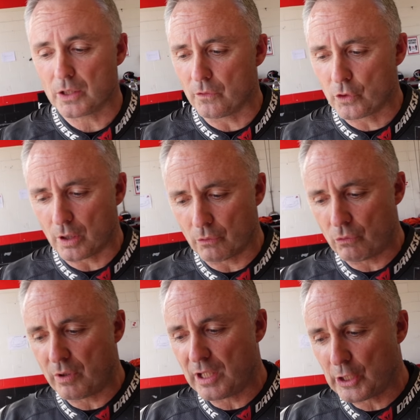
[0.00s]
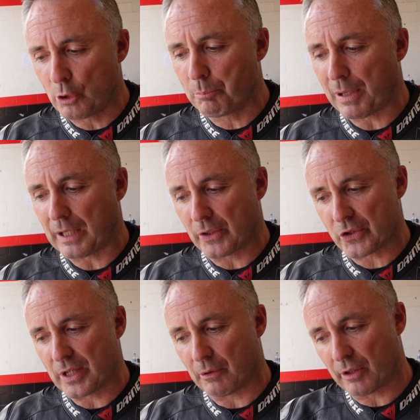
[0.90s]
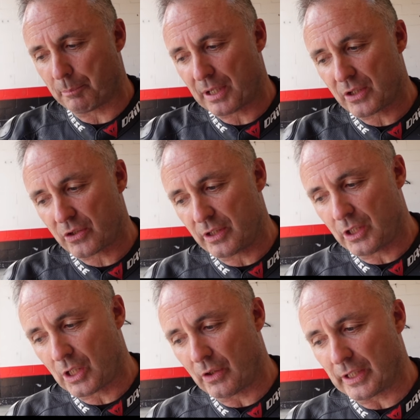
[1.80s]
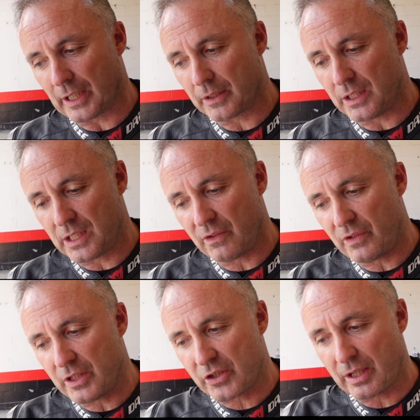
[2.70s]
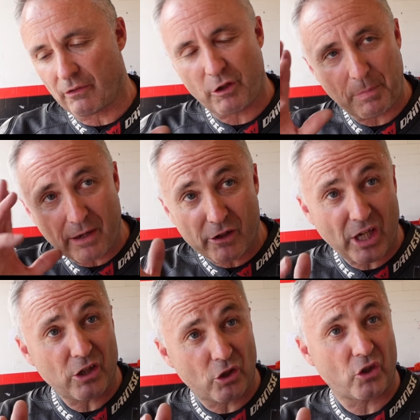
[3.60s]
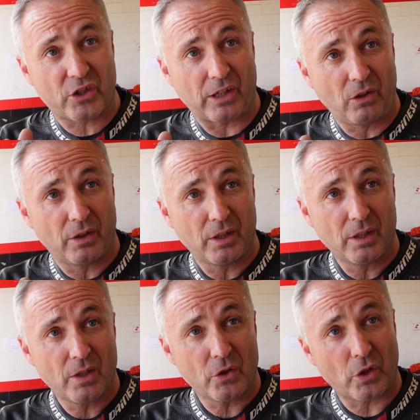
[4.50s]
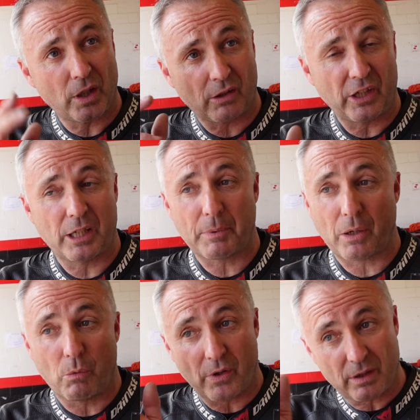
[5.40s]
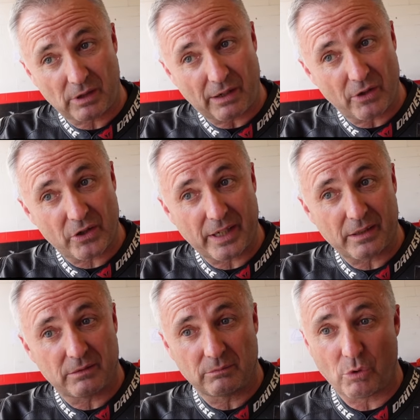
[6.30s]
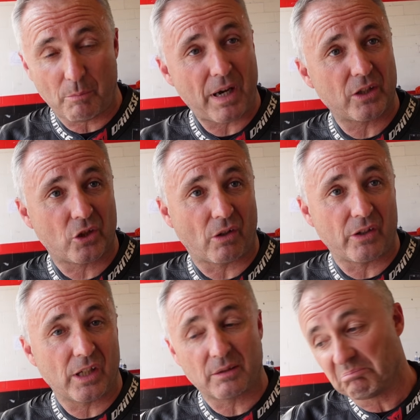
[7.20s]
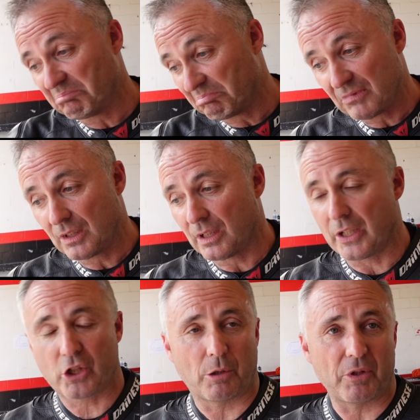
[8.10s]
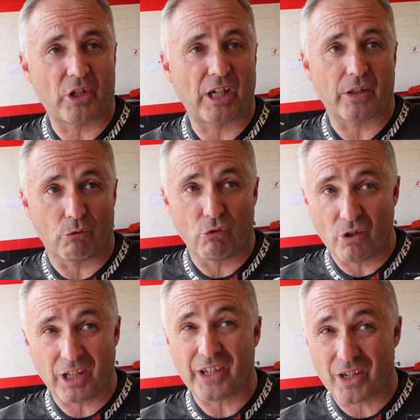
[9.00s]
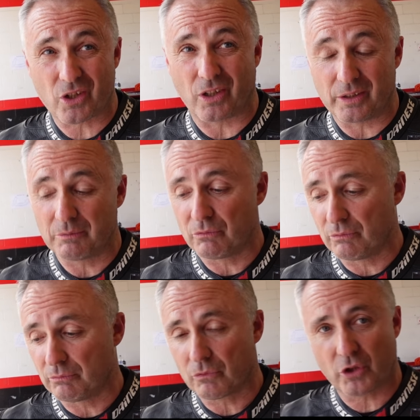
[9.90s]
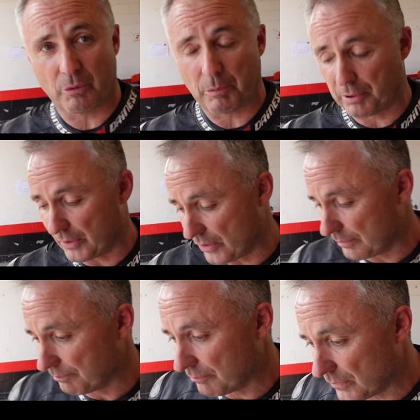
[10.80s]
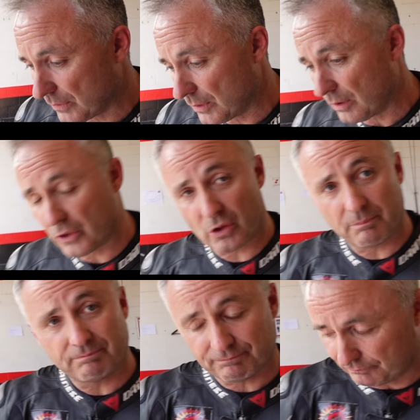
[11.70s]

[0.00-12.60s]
You've got a really good balance now at the pace that you're going yeah. You're giving yourself spare attention still. Yeah, exactly. So you can think about what Gary said, what Mike's showing you. It's coming together yeah. really nicely. Yeah. Brilliant Super news. That's fantastic. Oh, Smash